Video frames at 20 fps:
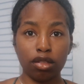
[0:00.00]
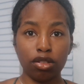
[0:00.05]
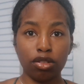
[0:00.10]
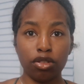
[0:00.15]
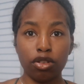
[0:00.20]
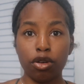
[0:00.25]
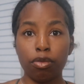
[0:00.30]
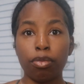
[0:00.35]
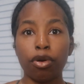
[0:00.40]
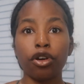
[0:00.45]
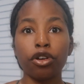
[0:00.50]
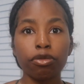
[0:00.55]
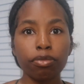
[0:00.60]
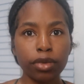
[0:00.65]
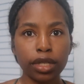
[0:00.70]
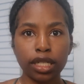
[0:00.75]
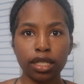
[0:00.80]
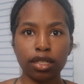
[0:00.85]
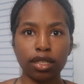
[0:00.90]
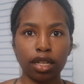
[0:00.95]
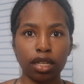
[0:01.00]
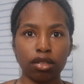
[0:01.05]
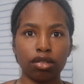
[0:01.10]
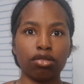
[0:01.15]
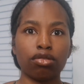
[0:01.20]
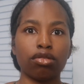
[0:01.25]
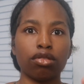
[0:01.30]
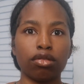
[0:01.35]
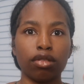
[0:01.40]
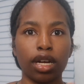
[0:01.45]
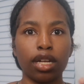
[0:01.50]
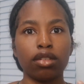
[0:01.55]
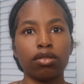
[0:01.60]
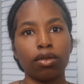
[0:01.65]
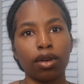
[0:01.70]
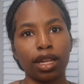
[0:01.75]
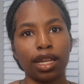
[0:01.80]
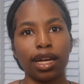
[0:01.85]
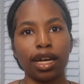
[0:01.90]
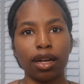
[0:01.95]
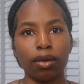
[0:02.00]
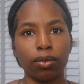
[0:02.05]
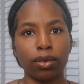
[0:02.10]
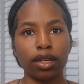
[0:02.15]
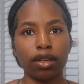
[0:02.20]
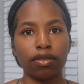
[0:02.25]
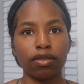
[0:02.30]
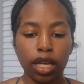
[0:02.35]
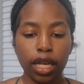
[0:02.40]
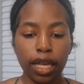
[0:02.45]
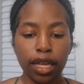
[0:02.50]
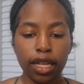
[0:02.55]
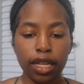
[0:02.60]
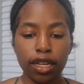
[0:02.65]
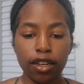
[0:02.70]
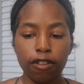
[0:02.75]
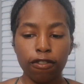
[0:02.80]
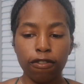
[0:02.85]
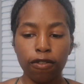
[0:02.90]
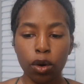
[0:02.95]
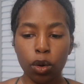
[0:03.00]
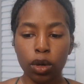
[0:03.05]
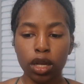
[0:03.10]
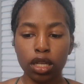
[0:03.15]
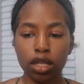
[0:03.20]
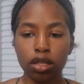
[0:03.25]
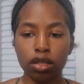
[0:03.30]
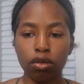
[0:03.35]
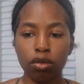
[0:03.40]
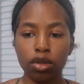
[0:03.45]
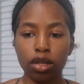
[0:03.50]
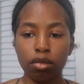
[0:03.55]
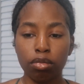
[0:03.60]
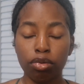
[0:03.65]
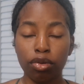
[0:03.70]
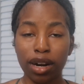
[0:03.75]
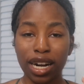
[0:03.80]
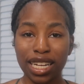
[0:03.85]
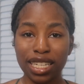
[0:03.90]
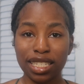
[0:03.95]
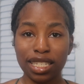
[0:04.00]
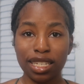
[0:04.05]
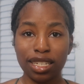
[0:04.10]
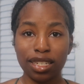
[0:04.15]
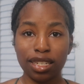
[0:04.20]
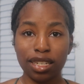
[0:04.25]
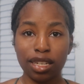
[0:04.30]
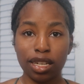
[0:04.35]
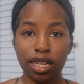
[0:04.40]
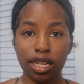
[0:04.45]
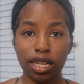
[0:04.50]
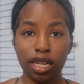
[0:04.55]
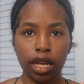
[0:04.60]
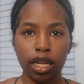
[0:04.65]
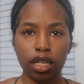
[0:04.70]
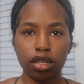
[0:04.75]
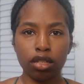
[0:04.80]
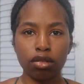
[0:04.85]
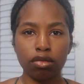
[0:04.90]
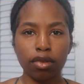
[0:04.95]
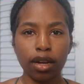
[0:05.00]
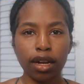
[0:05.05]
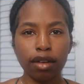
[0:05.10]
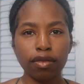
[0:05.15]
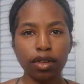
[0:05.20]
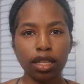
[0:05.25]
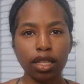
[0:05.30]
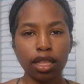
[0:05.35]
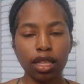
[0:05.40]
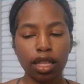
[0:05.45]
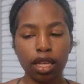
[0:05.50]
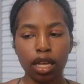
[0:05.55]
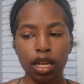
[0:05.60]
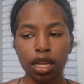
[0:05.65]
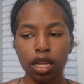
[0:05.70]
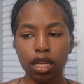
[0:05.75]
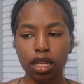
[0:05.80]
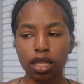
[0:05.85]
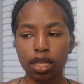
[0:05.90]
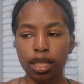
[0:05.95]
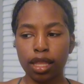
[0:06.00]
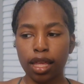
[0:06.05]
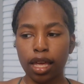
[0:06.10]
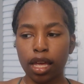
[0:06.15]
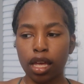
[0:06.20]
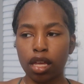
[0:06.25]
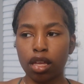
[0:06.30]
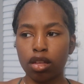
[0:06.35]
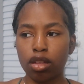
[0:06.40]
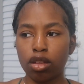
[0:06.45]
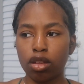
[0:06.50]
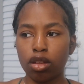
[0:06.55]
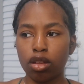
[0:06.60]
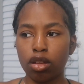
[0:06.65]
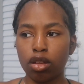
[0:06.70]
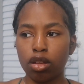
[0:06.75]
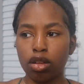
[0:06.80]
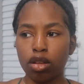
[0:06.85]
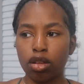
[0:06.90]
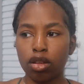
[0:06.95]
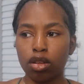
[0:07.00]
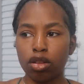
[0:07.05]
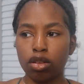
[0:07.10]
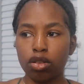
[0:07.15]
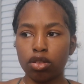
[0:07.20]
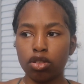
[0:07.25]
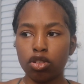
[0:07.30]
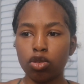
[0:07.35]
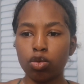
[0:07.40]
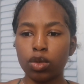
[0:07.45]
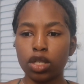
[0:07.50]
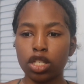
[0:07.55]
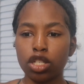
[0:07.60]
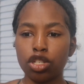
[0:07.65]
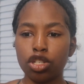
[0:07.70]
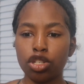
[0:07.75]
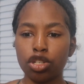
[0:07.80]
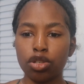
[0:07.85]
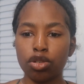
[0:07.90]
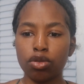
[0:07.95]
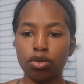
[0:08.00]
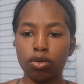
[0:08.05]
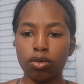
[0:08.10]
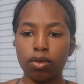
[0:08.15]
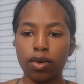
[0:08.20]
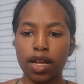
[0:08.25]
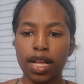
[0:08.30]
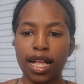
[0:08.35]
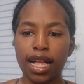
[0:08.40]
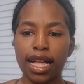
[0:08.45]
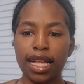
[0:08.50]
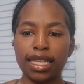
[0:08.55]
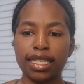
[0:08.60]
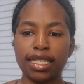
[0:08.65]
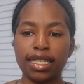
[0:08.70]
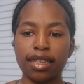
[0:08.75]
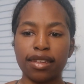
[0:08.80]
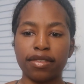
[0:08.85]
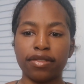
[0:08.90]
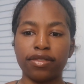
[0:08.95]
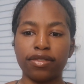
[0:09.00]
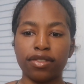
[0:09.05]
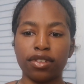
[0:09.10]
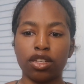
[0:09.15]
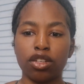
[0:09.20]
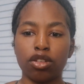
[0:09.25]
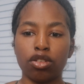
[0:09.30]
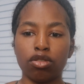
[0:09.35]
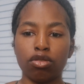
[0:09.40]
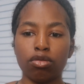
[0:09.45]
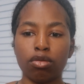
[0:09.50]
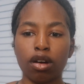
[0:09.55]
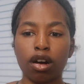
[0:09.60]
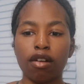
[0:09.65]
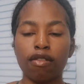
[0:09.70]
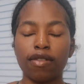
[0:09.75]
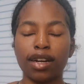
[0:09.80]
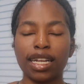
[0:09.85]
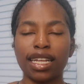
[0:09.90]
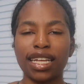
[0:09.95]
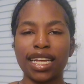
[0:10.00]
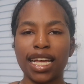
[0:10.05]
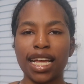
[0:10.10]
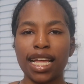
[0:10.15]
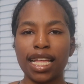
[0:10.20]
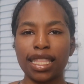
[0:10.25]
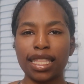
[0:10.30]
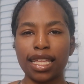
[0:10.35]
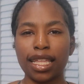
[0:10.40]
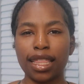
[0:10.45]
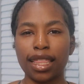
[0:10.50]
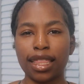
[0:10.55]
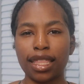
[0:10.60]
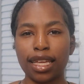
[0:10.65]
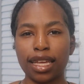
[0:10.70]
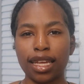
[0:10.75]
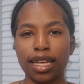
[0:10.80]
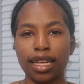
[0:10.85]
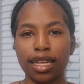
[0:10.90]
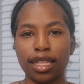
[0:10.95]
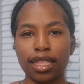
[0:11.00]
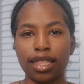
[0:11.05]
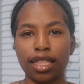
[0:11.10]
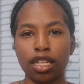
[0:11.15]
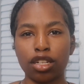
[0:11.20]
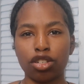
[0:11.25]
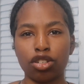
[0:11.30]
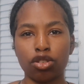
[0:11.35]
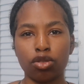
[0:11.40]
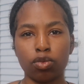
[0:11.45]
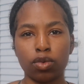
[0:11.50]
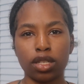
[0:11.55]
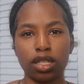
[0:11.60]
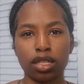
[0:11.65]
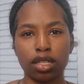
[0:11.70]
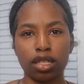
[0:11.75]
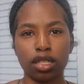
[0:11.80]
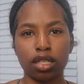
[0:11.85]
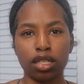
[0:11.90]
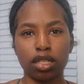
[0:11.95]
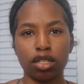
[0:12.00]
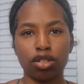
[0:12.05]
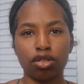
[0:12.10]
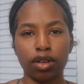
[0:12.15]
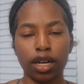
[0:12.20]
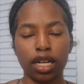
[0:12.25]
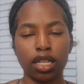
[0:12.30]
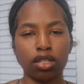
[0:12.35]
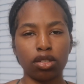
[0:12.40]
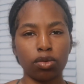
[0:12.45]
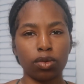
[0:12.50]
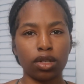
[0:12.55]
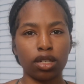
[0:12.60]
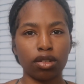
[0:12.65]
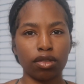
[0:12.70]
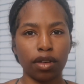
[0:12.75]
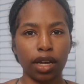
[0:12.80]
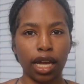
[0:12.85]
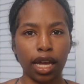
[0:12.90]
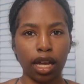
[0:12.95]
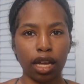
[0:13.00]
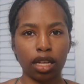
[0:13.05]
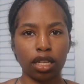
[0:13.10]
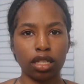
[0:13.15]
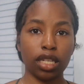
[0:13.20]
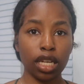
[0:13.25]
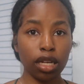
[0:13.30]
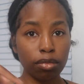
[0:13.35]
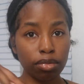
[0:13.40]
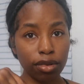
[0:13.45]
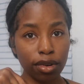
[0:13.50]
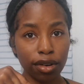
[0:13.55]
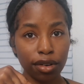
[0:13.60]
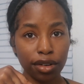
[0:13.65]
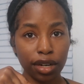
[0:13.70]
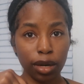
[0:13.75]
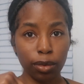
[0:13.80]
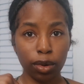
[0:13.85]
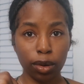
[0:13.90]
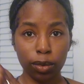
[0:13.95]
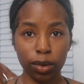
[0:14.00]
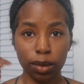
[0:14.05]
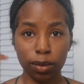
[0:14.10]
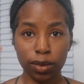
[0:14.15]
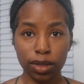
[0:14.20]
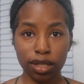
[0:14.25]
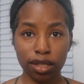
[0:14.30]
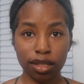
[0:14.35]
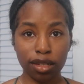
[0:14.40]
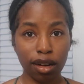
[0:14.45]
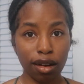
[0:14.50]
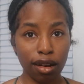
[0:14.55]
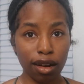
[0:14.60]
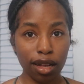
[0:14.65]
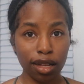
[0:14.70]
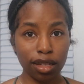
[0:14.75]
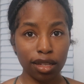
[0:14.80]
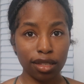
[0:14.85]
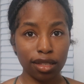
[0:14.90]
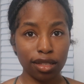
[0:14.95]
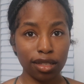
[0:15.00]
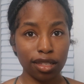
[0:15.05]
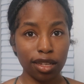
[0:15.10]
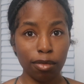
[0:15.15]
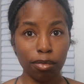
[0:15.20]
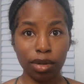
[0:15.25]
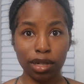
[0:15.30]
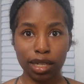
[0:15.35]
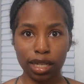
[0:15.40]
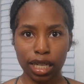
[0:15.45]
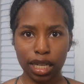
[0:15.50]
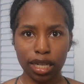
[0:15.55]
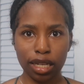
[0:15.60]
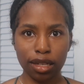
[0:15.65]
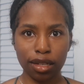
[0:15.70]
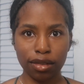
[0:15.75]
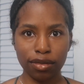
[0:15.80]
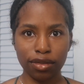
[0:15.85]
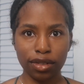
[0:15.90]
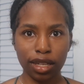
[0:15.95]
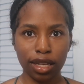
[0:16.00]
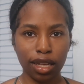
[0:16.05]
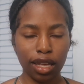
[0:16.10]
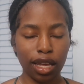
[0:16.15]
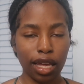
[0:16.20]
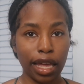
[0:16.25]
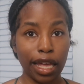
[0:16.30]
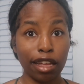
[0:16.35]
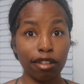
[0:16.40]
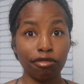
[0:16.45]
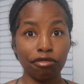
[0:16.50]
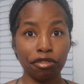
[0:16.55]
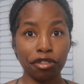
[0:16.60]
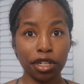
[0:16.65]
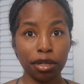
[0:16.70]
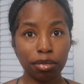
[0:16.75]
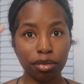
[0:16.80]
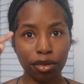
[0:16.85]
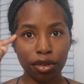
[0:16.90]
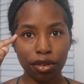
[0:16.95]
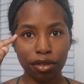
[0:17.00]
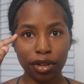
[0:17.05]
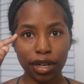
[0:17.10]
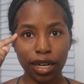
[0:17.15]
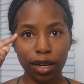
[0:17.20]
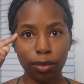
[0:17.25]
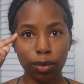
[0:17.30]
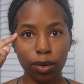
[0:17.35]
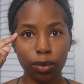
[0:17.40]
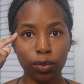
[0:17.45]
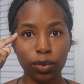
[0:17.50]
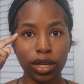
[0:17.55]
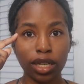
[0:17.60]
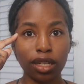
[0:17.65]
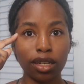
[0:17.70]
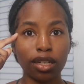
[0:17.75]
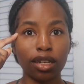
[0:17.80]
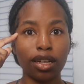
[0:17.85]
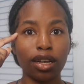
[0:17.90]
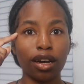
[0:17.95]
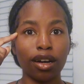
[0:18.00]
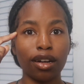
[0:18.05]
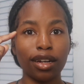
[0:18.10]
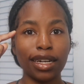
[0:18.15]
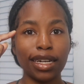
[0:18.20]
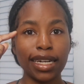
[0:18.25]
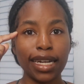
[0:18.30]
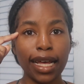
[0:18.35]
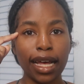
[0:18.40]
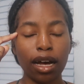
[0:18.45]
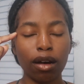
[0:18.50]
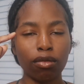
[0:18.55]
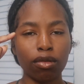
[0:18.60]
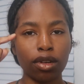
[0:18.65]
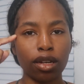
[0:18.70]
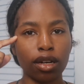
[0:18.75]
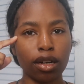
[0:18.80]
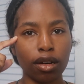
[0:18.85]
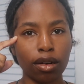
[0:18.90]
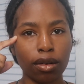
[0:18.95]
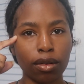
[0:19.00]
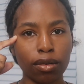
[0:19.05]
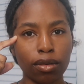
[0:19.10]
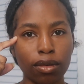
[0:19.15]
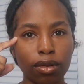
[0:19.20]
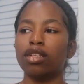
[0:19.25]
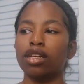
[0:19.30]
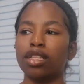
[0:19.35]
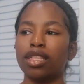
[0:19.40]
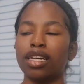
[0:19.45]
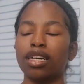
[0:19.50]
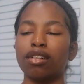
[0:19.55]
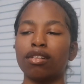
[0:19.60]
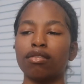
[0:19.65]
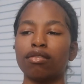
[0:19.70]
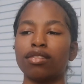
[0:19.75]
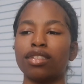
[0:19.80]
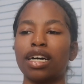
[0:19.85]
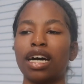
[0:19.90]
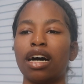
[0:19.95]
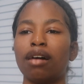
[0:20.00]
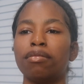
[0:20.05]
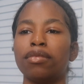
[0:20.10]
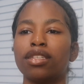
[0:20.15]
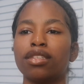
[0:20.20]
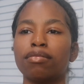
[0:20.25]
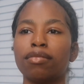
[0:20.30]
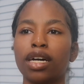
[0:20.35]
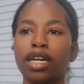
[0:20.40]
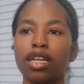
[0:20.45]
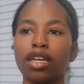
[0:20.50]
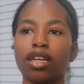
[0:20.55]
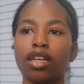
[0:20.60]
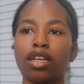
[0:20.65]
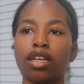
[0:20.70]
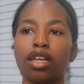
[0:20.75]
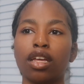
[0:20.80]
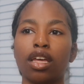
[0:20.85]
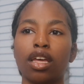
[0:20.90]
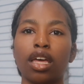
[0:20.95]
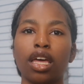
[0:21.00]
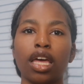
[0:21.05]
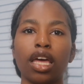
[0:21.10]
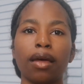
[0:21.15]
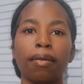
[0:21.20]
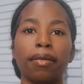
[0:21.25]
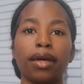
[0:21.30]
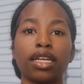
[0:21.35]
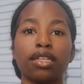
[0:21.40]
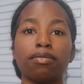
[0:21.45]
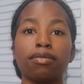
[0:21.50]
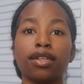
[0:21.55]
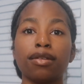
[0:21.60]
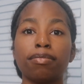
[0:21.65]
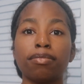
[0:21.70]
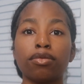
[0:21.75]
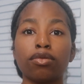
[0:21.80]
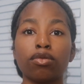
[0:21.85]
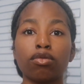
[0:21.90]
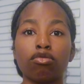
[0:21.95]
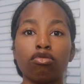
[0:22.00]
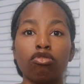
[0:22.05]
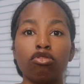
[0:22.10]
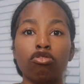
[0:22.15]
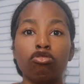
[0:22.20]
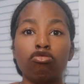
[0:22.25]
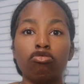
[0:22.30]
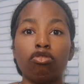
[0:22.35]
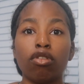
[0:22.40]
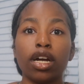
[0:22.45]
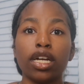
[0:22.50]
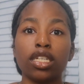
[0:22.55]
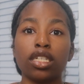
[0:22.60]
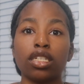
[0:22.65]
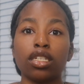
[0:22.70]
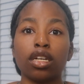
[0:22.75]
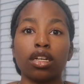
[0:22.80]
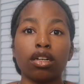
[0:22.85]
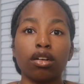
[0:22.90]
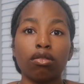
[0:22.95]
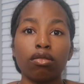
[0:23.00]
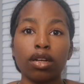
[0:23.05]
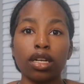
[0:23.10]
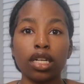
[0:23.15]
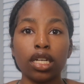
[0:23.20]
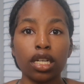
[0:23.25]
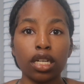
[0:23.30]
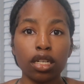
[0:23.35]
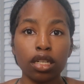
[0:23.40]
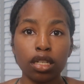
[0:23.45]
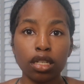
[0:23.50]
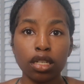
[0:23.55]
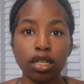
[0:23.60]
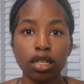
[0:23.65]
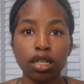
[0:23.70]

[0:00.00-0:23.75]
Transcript: your purpose that you're trying to align with and focus on the present and do everything that you would do as if you already had that thing that you was trying to attract deprogram what we was taught to believe and reprogram what we now know that whole time is money it makes people rush and go get it.